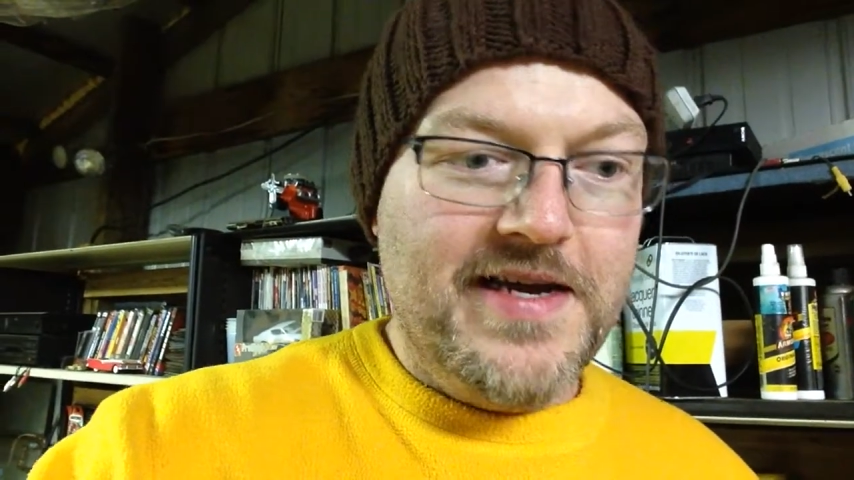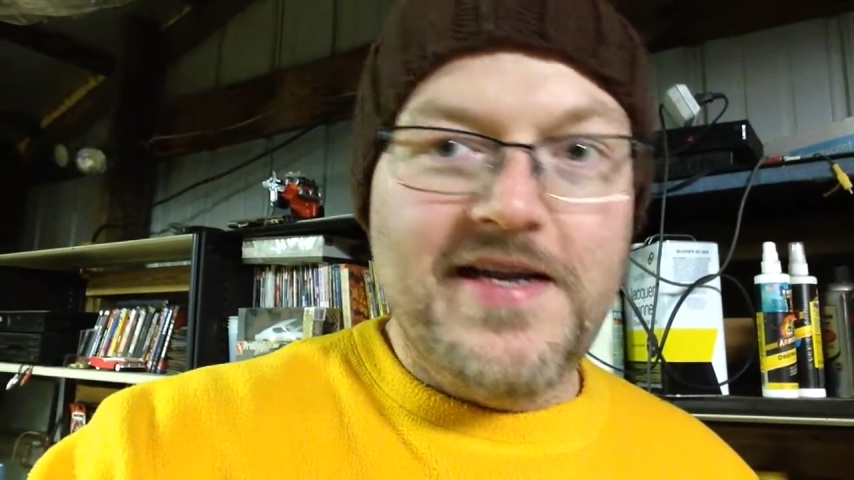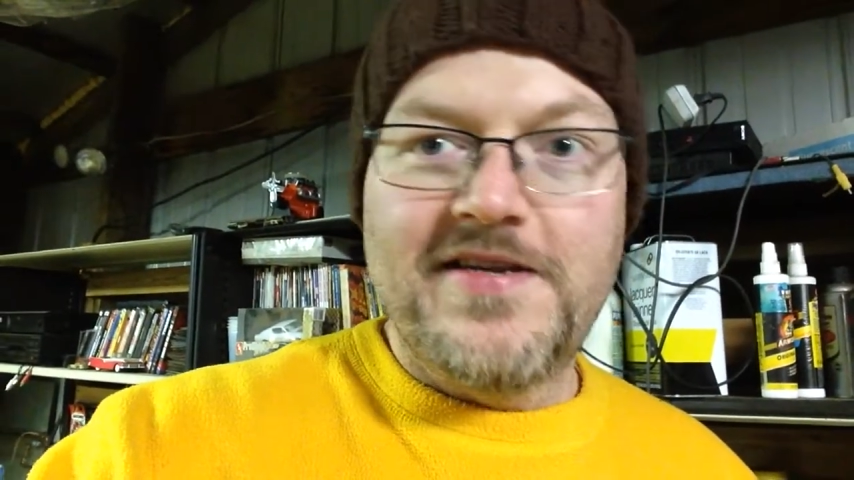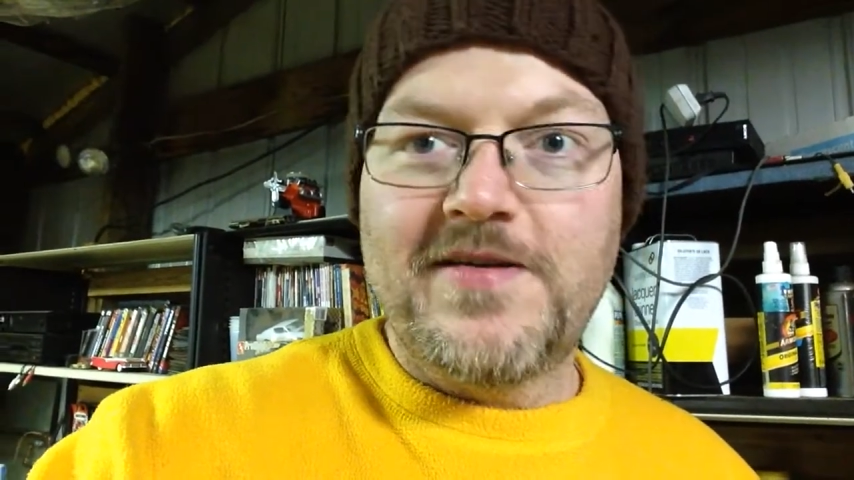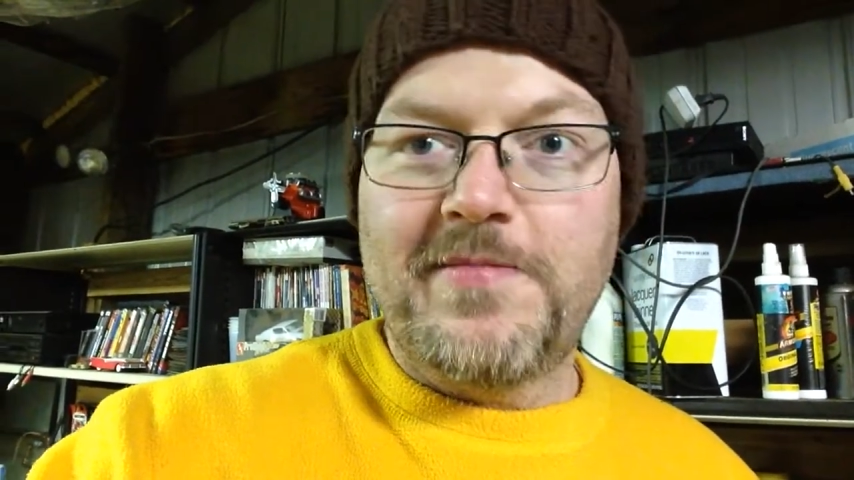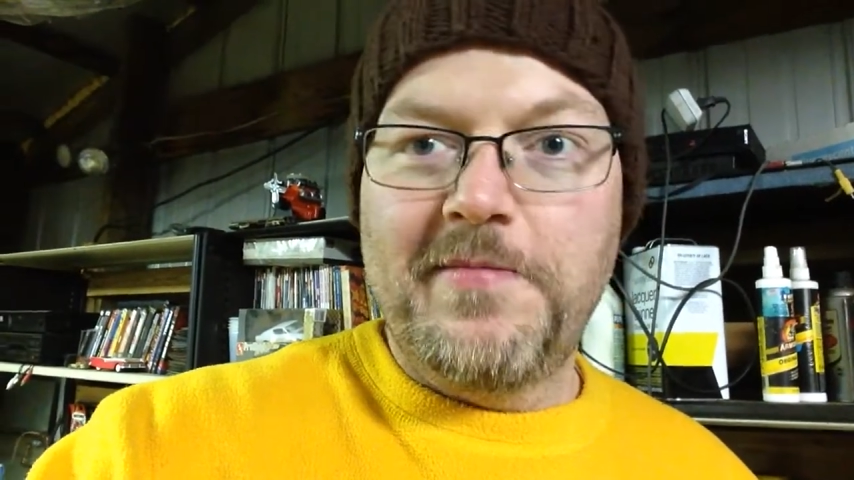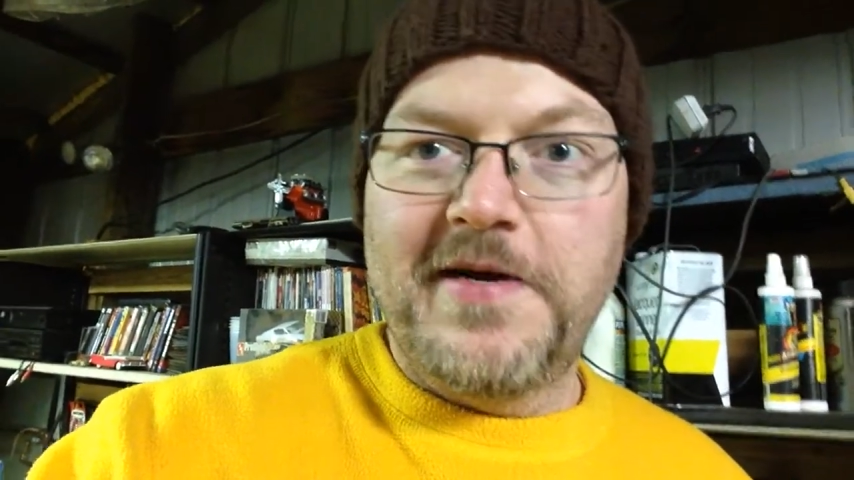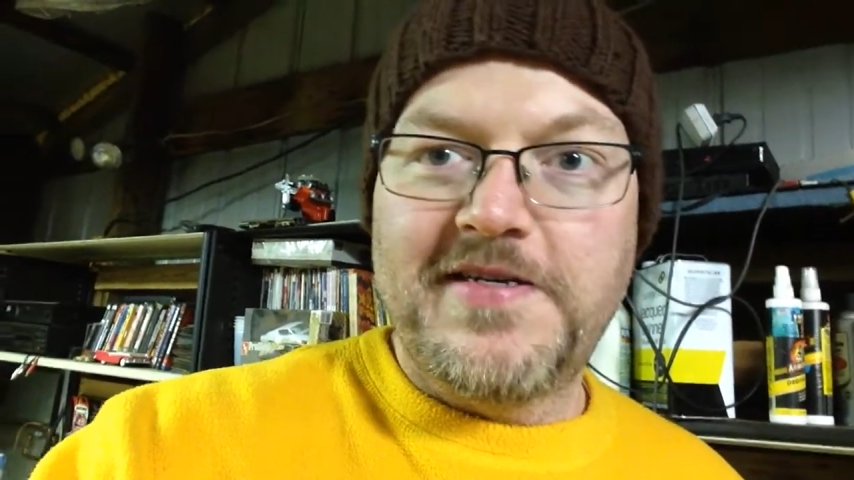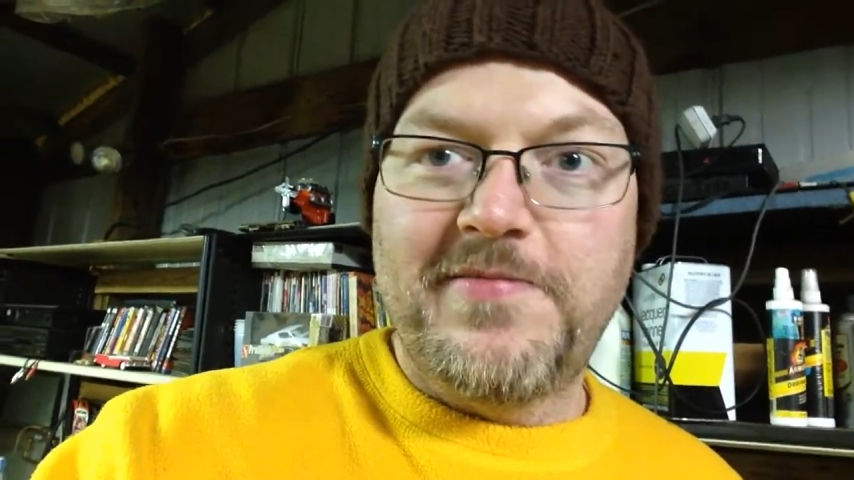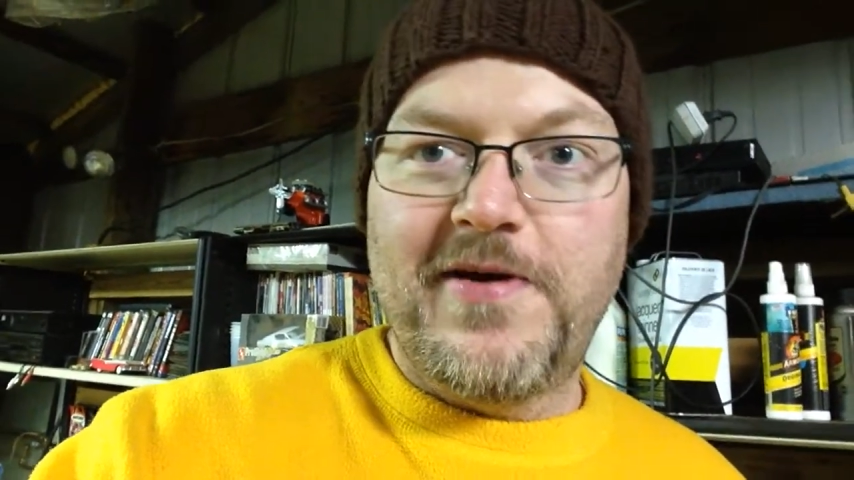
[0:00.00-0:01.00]
of took me
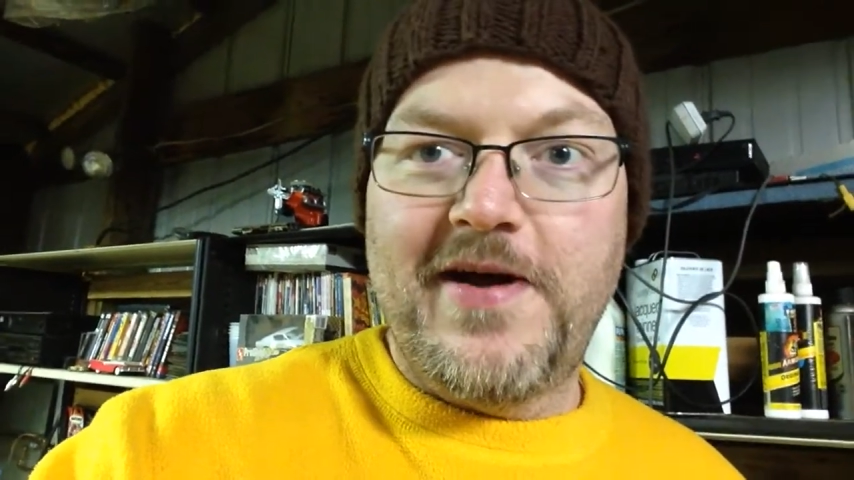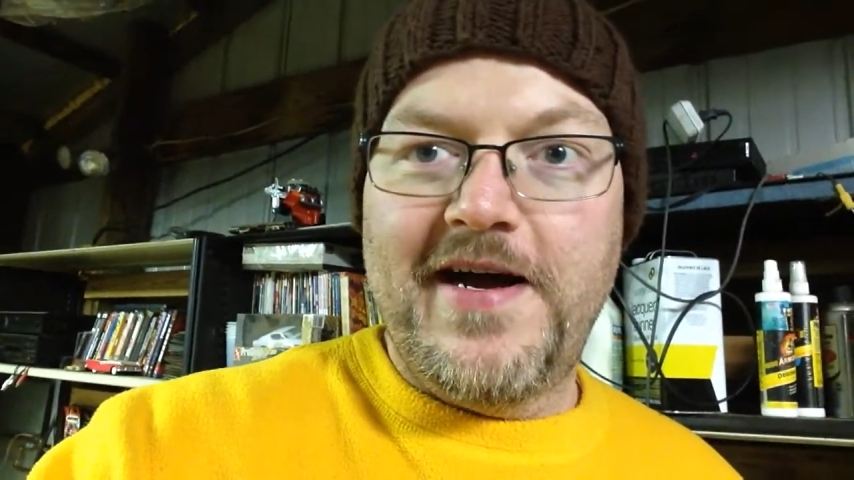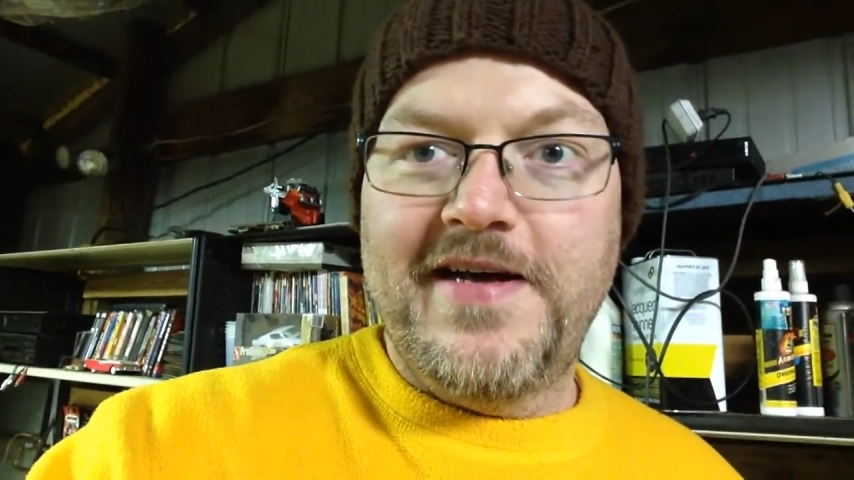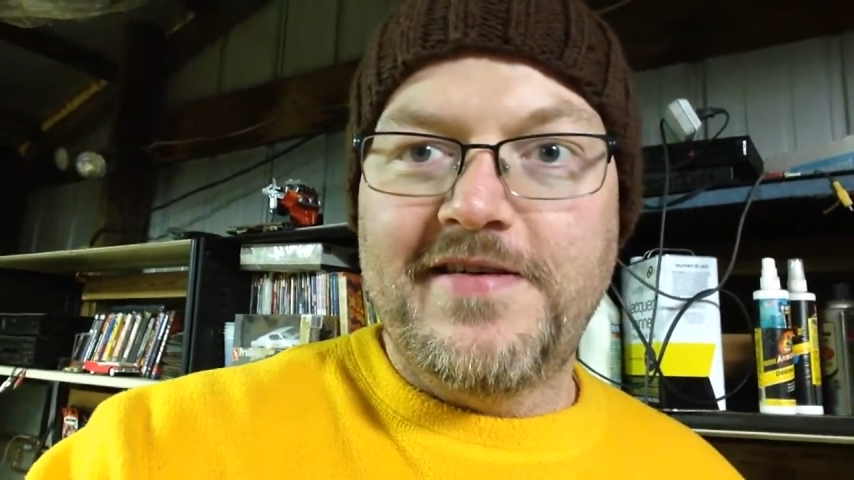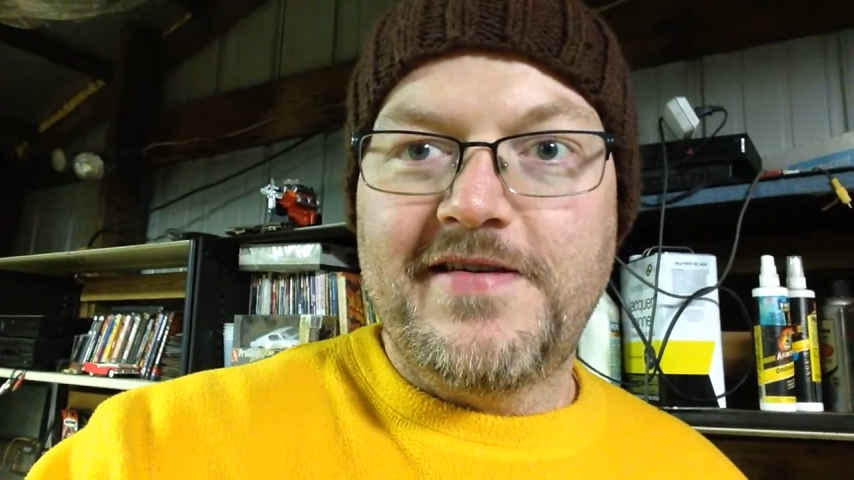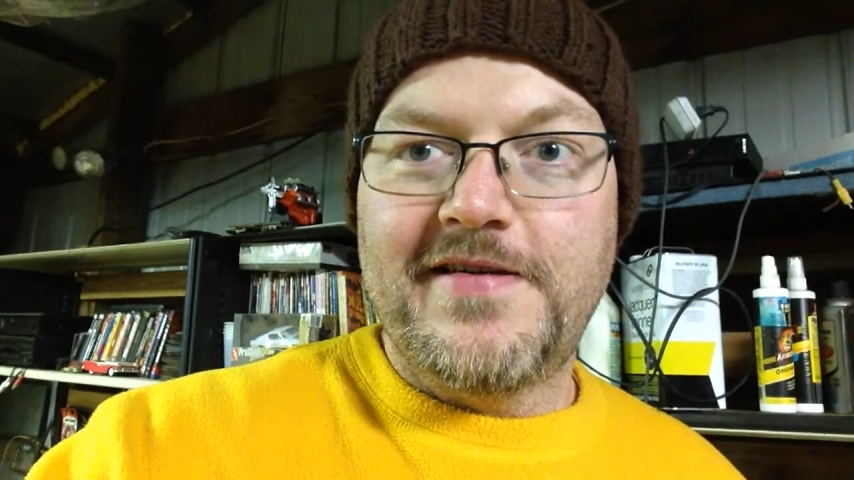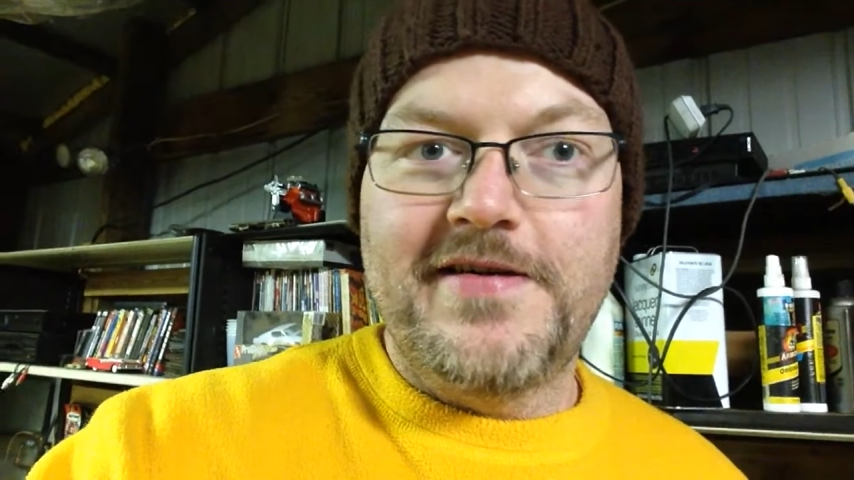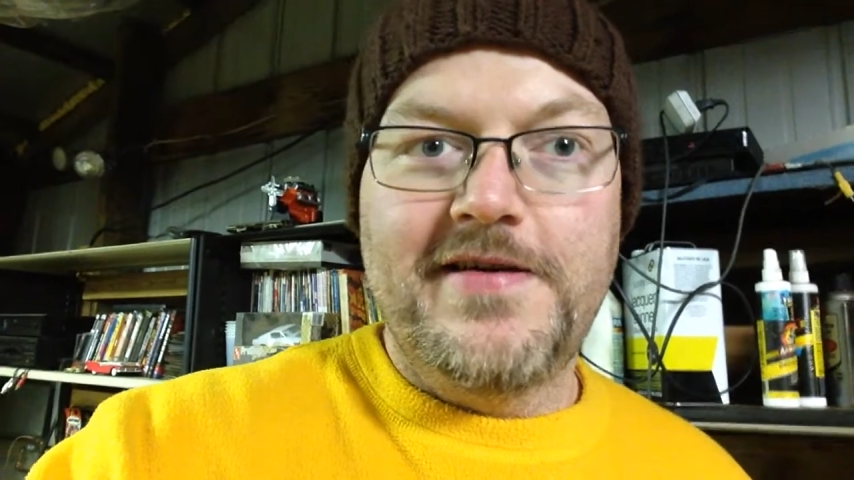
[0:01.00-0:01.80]
by surprise